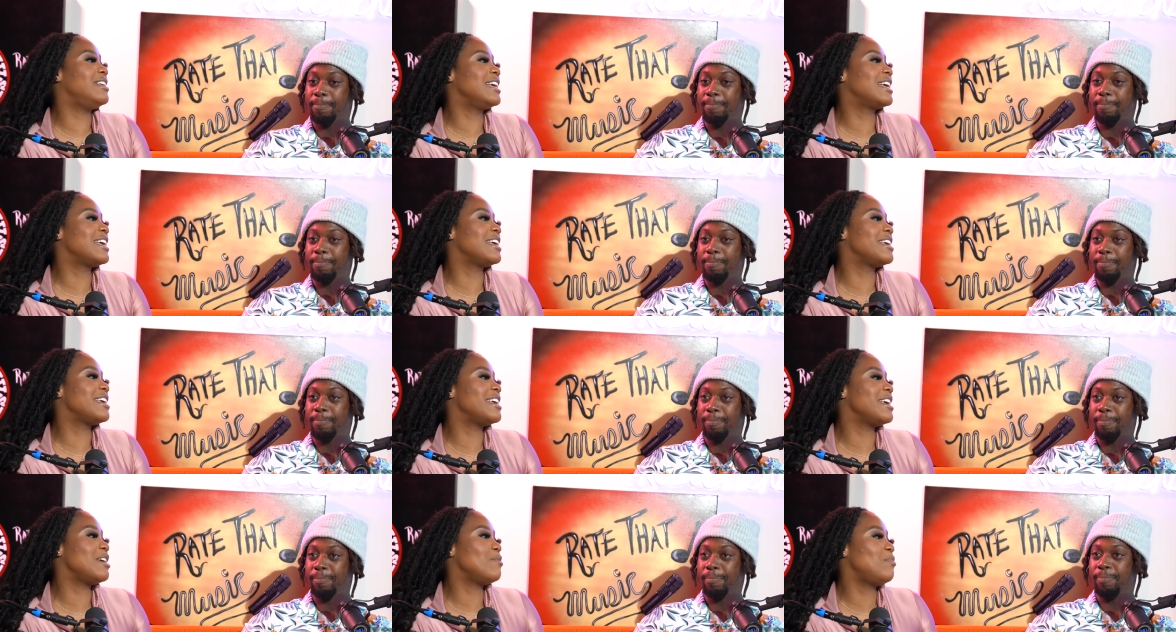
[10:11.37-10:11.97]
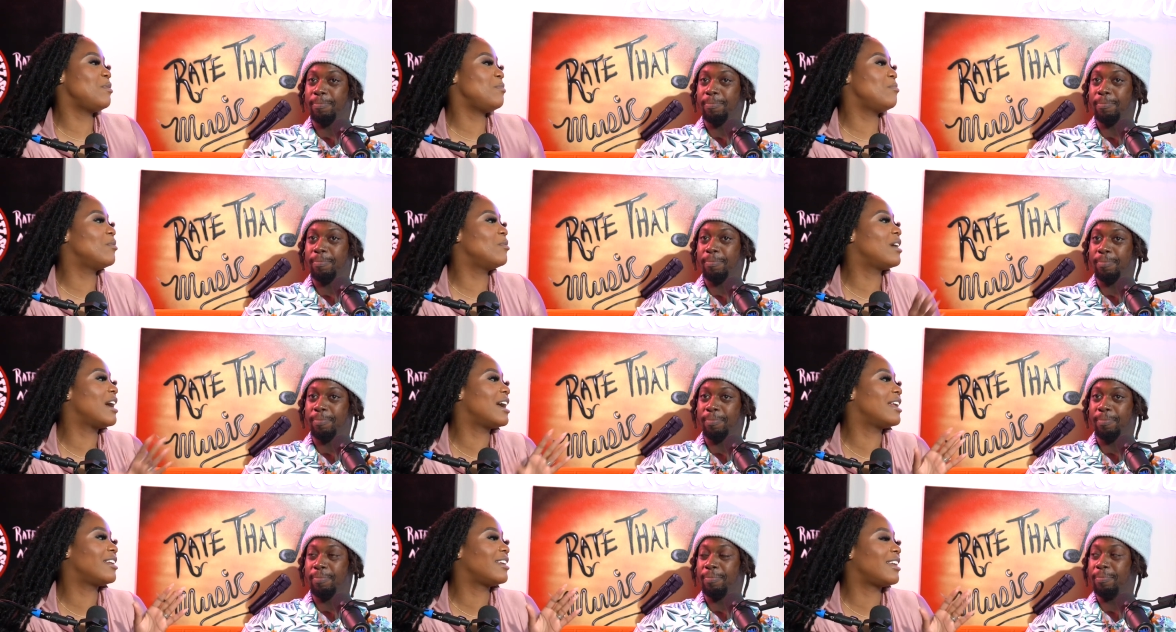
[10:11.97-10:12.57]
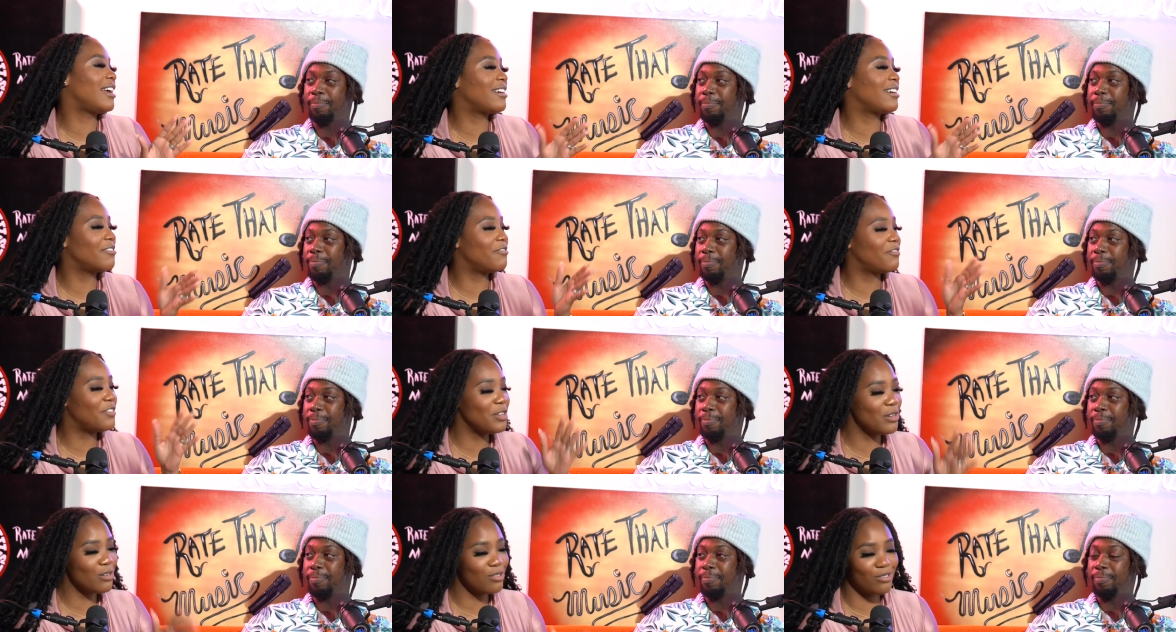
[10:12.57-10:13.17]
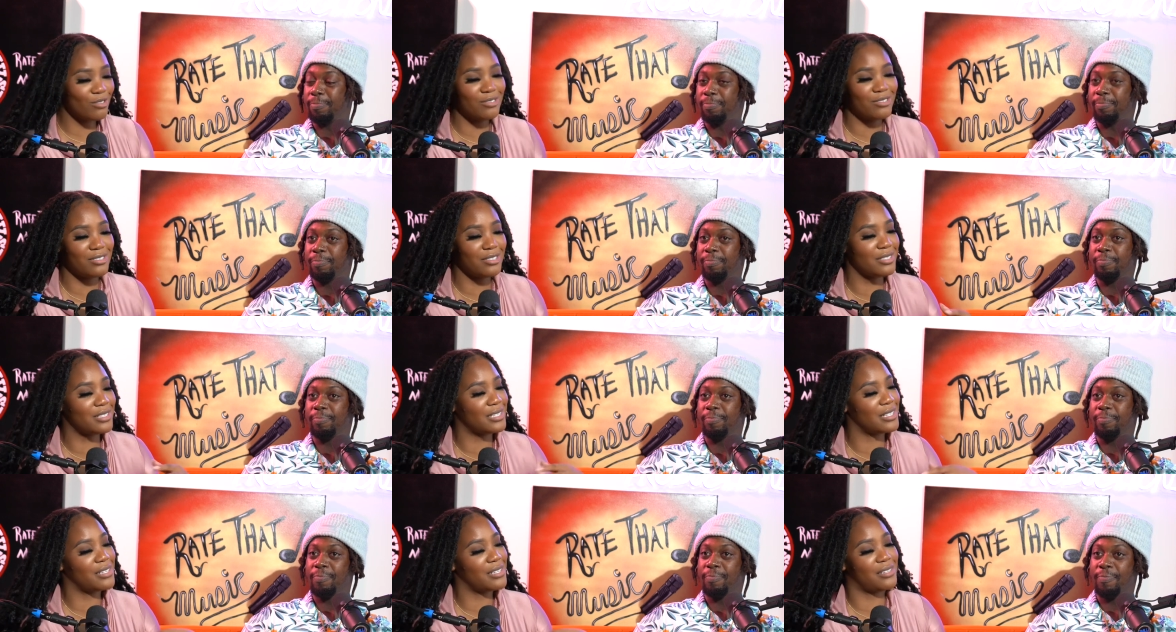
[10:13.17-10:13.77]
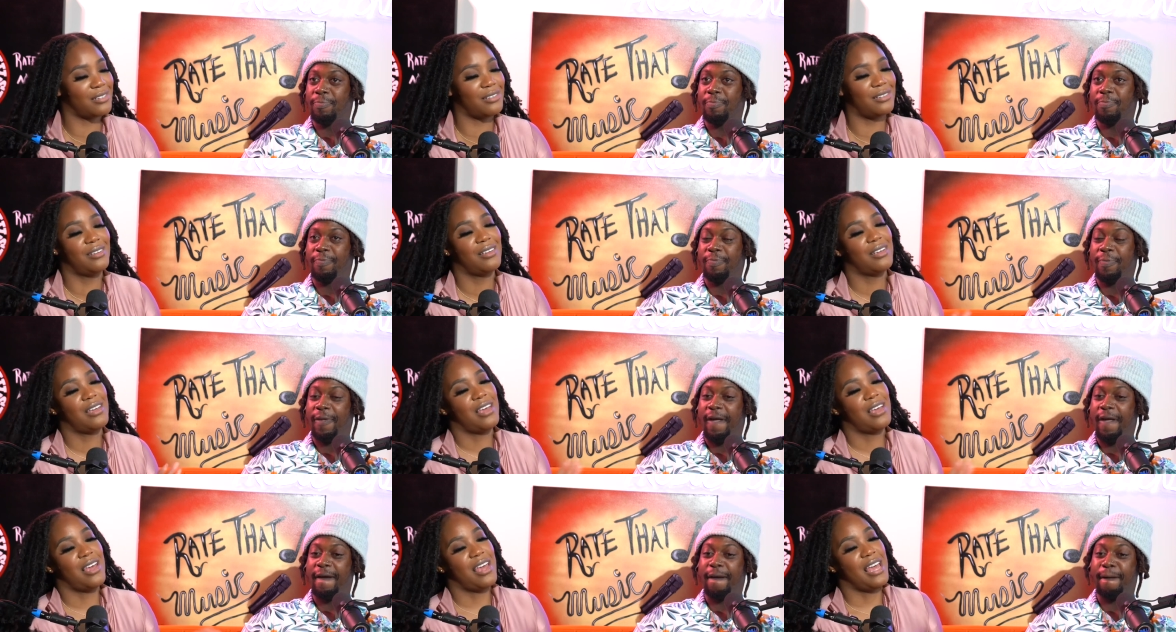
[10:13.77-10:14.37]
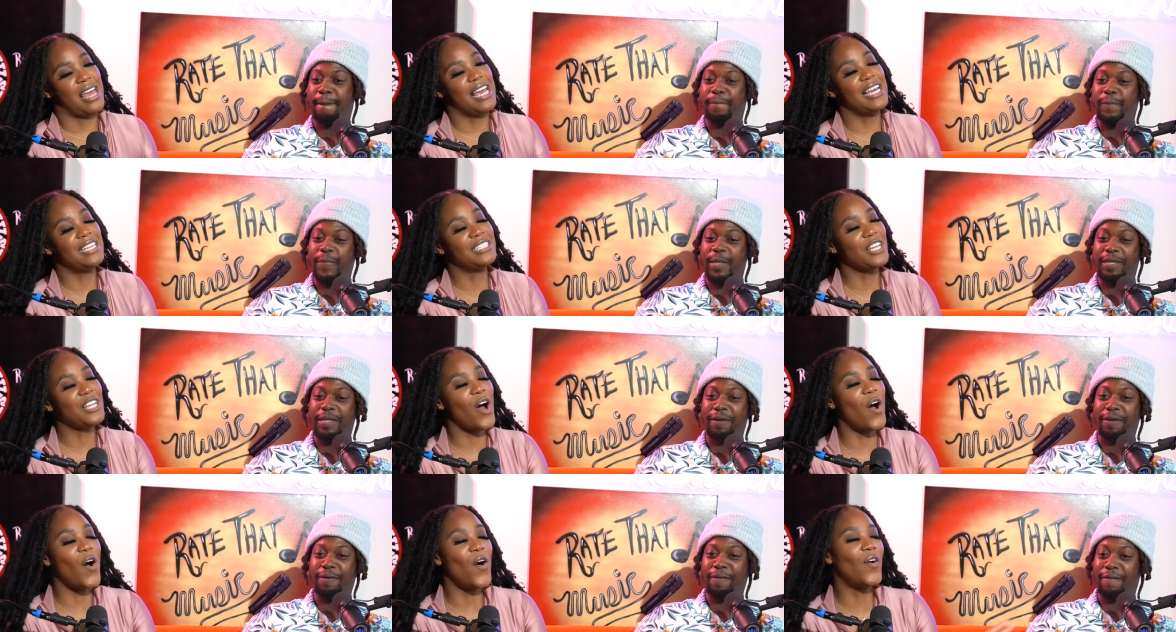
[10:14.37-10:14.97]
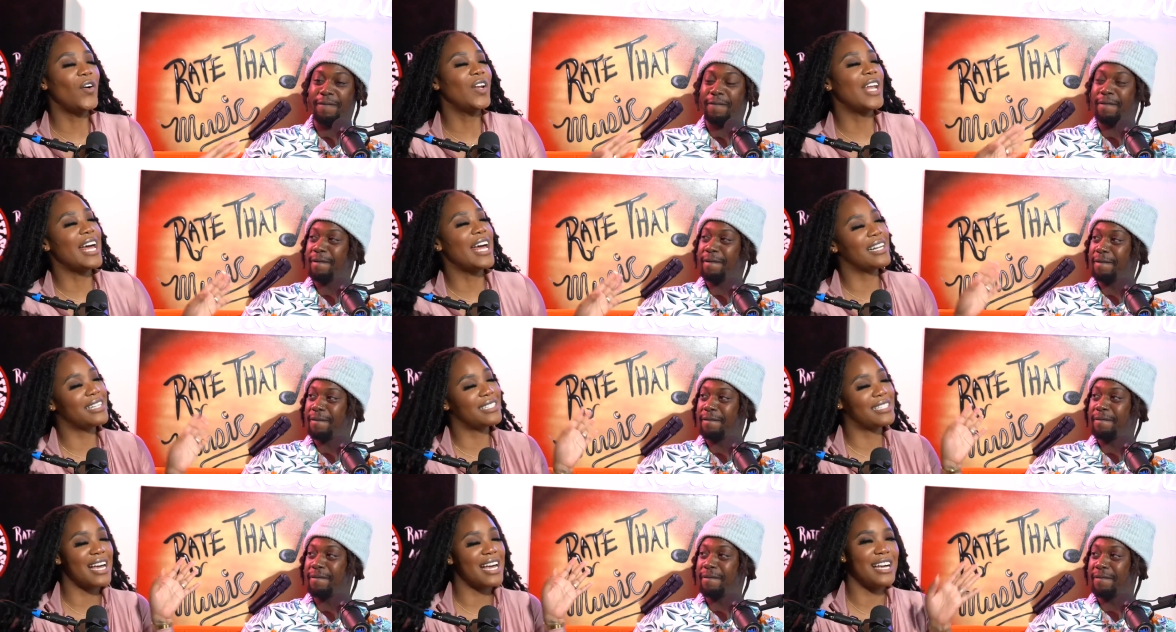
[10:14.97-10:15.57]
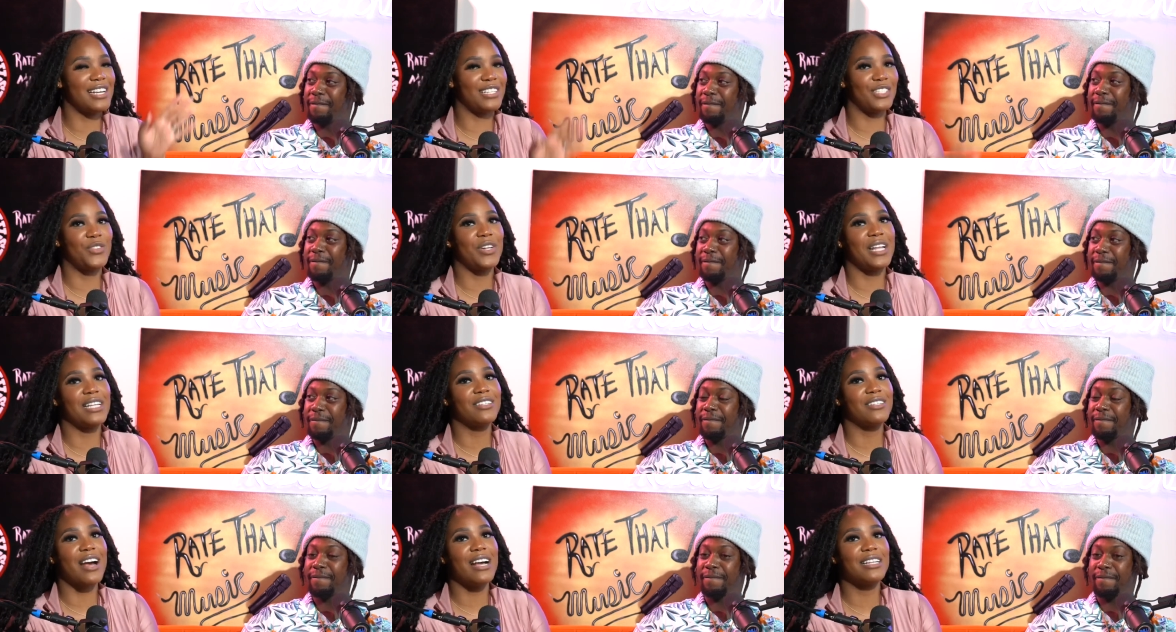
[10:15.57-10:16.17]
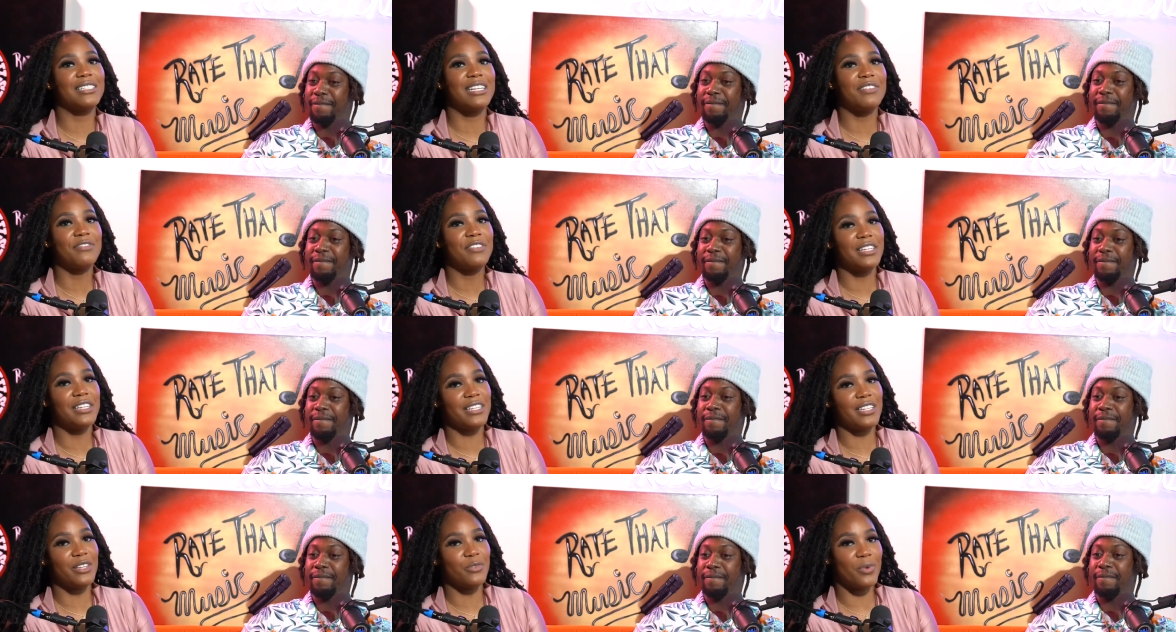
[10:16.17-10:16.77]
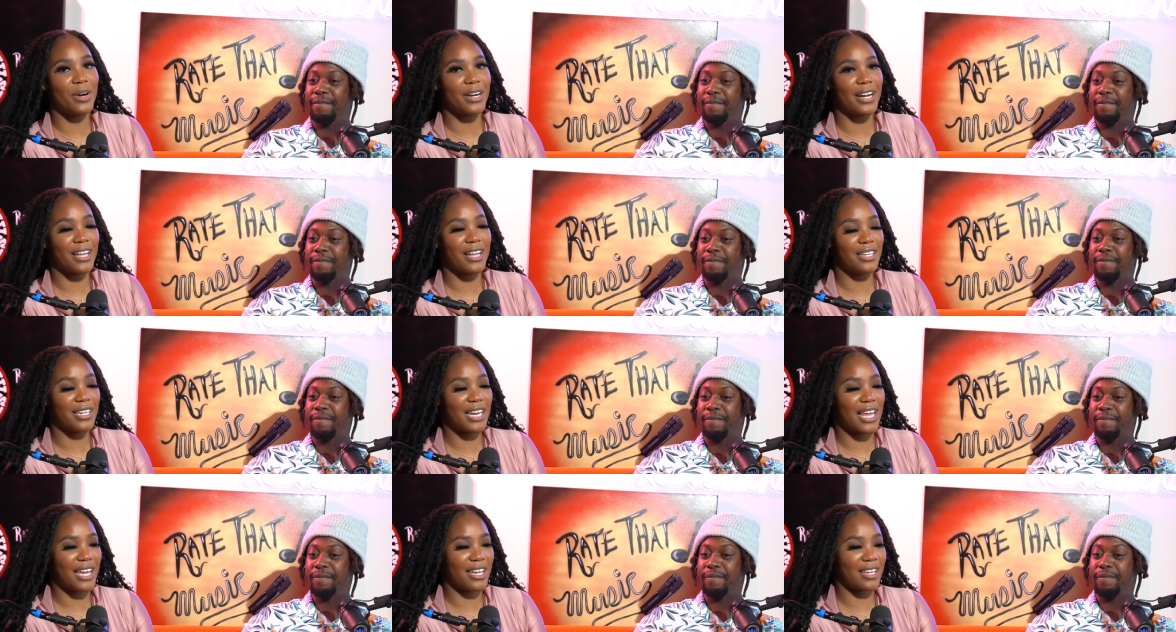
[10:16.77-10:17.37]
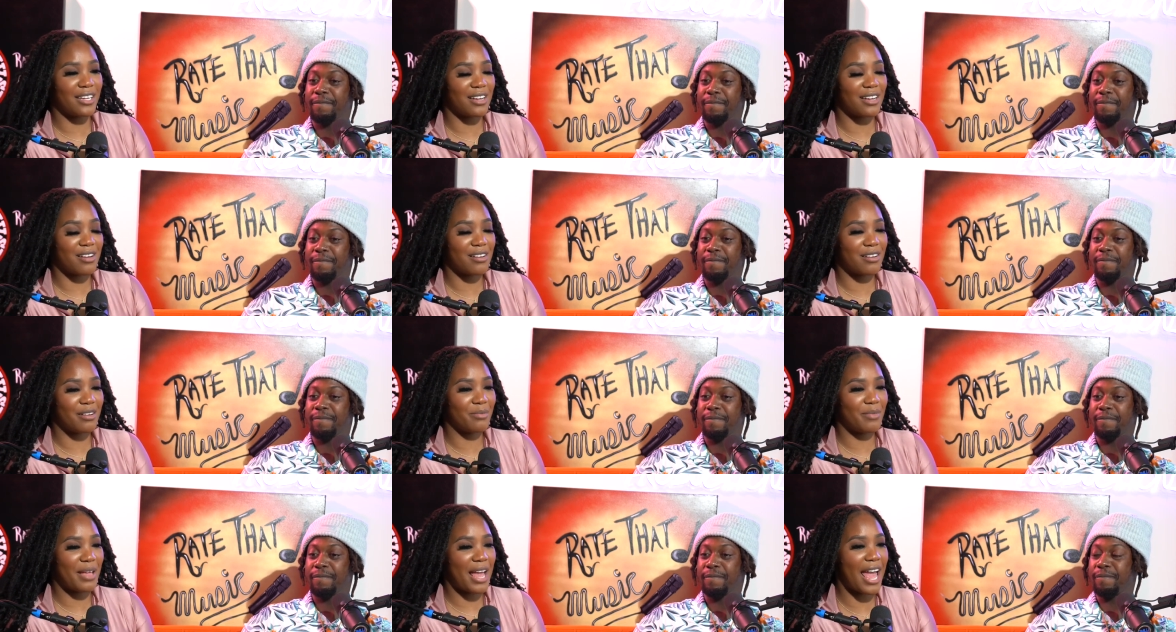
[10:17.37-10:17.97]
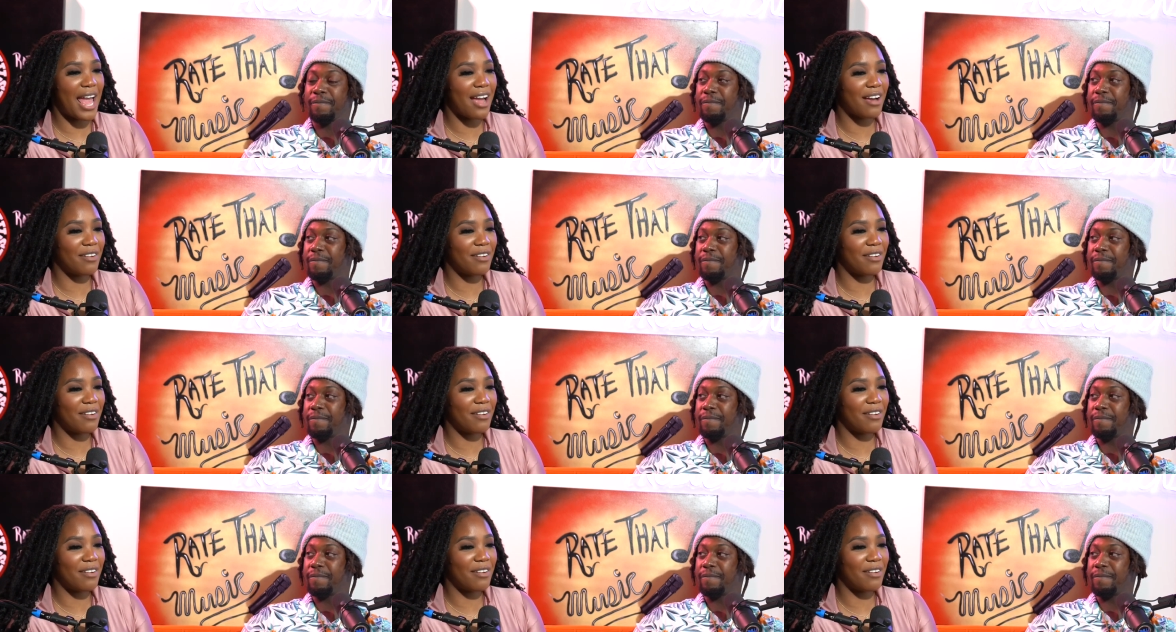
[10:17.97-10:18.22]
Speaker 1: and it could get people kind of like confused and. Yeah. It's a whole lot of time tie into that. So I definitely want to like um,